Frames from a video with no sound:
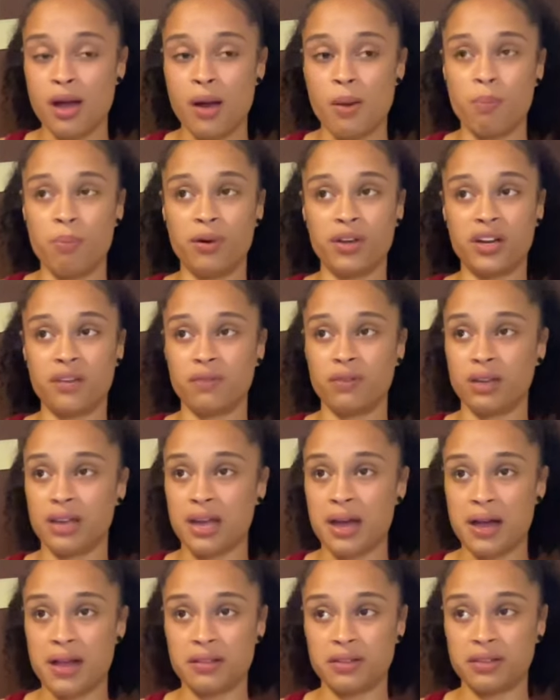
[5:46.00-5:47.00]
but in
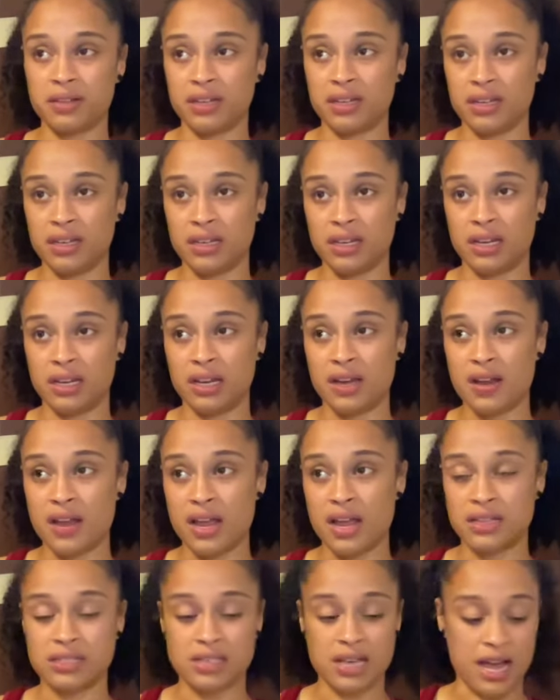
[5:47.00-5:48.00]
reality,
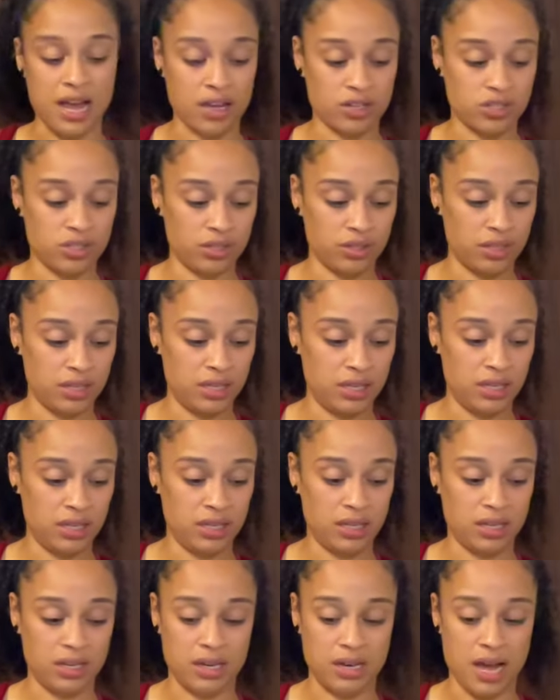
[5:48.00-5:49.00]
it's actually
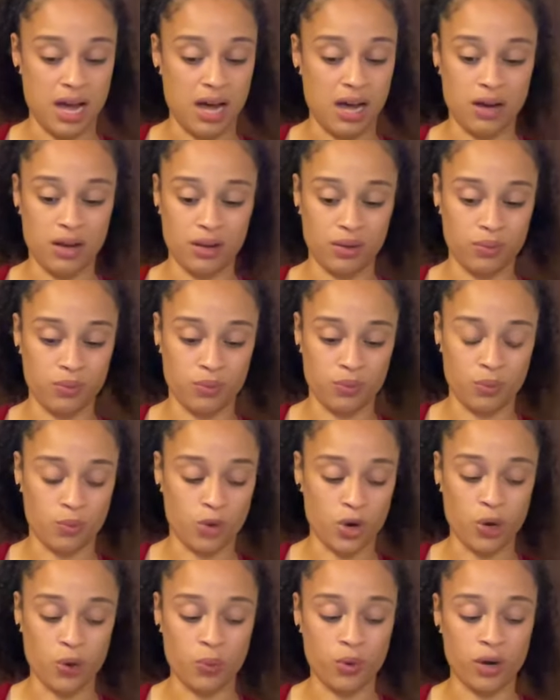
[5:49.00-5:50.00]
not
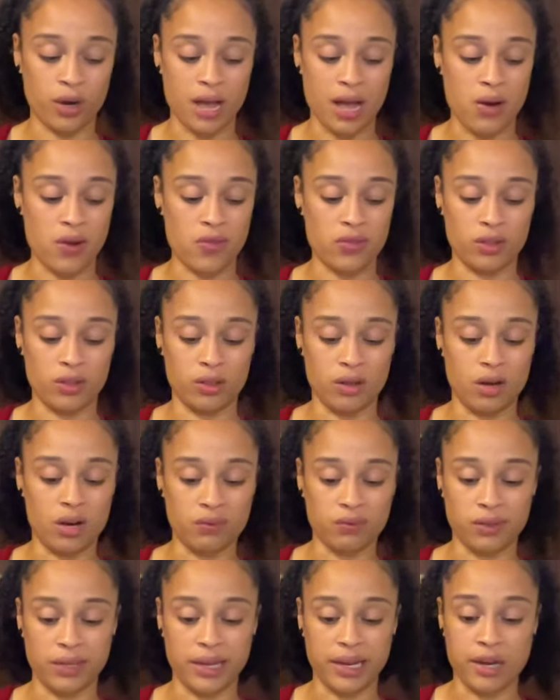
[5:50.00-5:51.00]
going to work out in the long
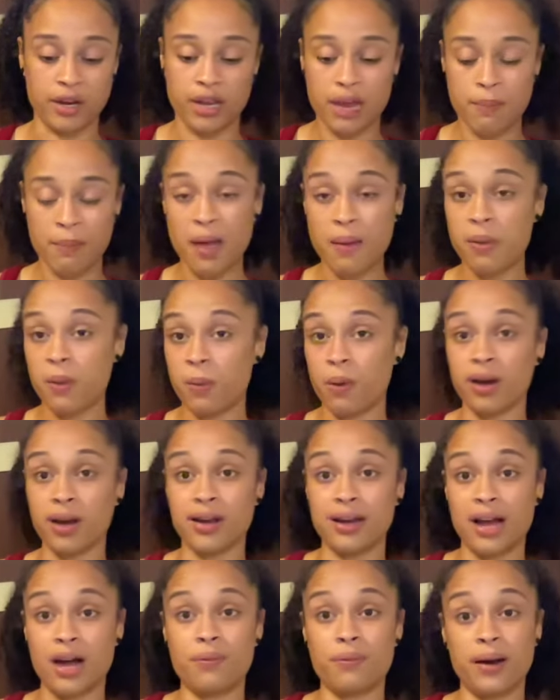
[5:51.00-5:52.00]
run. Like it, it might be working
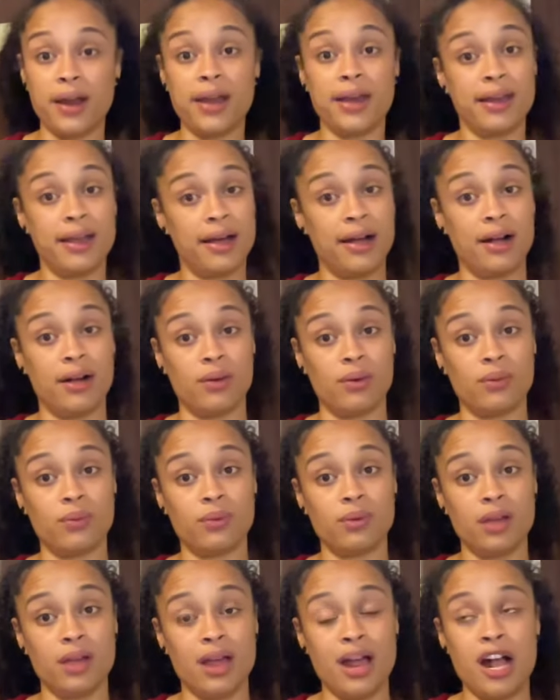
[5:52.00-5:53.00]
out right now,
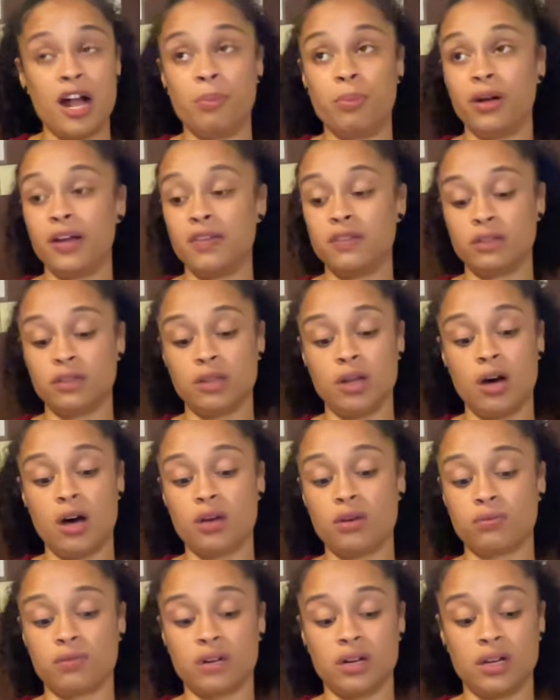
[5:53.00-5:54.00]
but in the
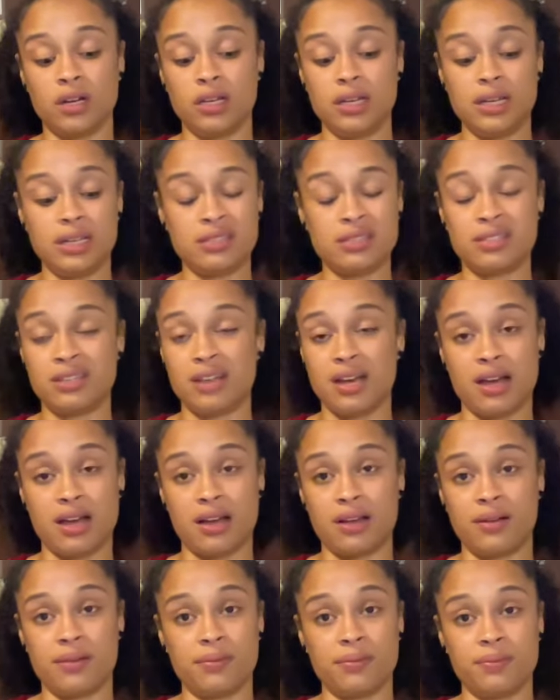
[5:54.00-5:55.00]
long run, it's
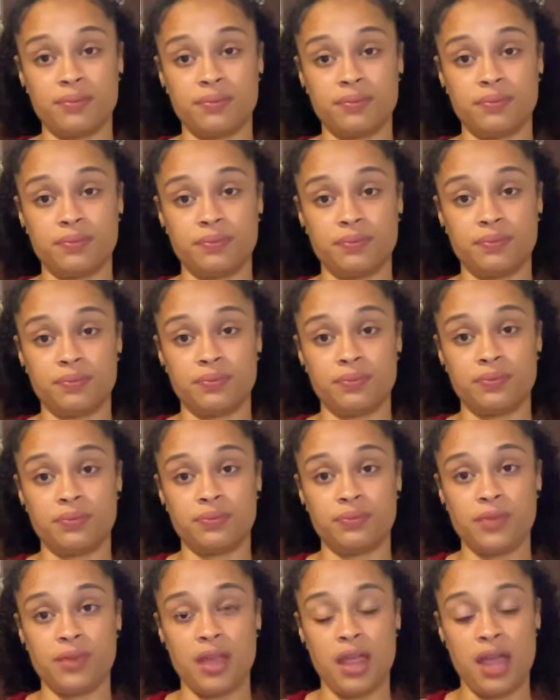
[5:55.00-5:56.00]
not.
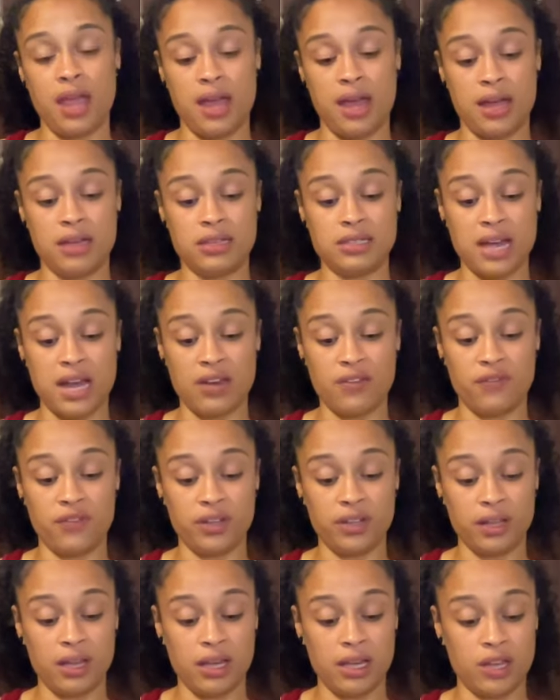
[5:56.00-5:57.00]
And I
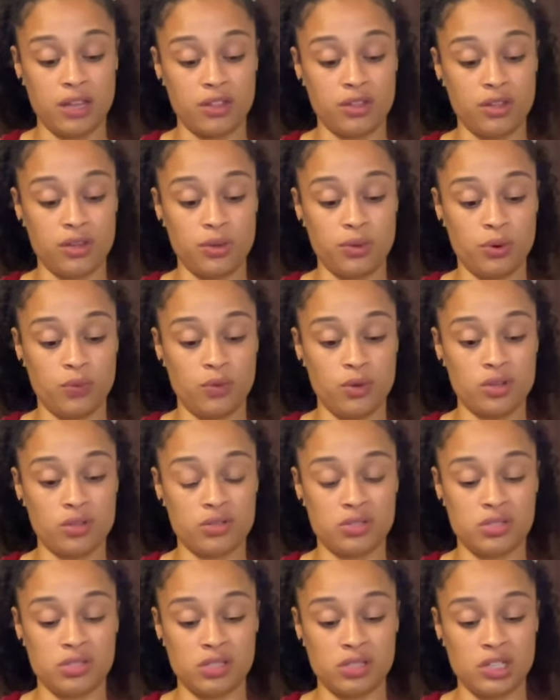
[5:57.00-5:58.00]
feel like the
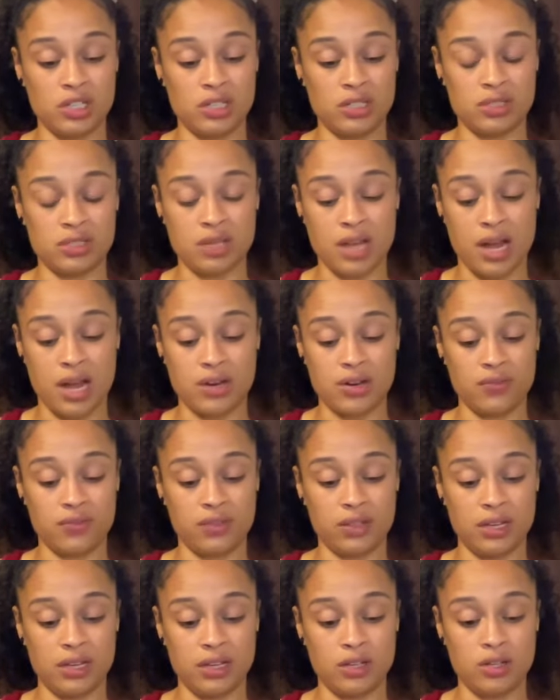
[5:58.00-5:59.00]
universe is kind of
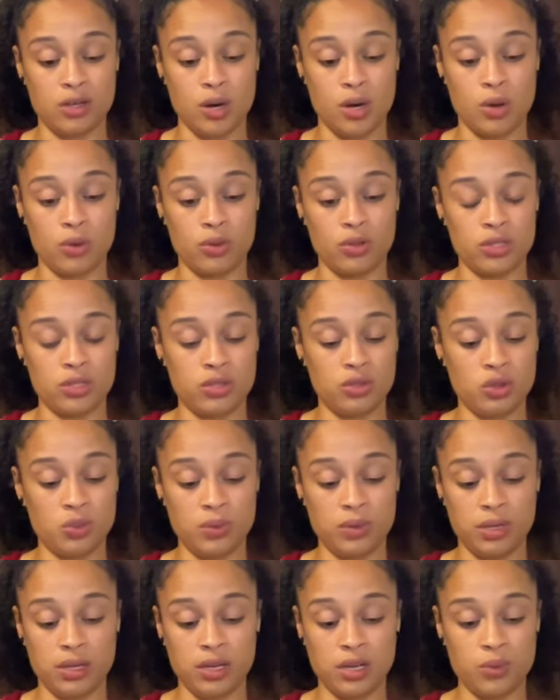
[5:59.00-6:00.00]
like, yo, this new
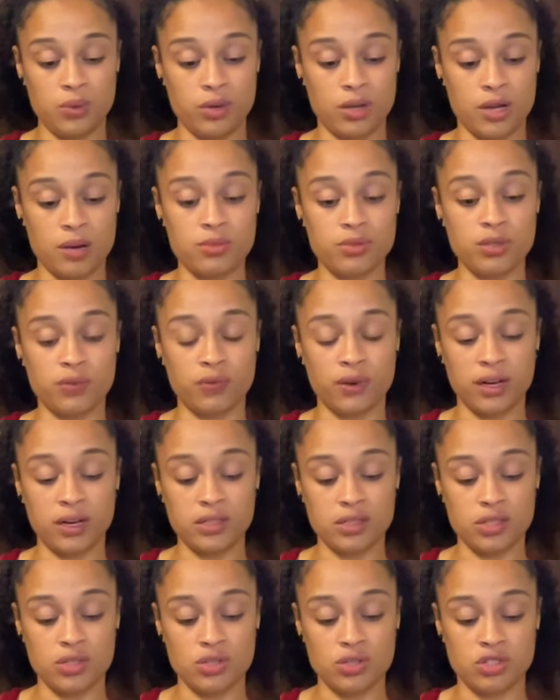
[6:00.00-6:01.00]
beginning when it comes to your finances and your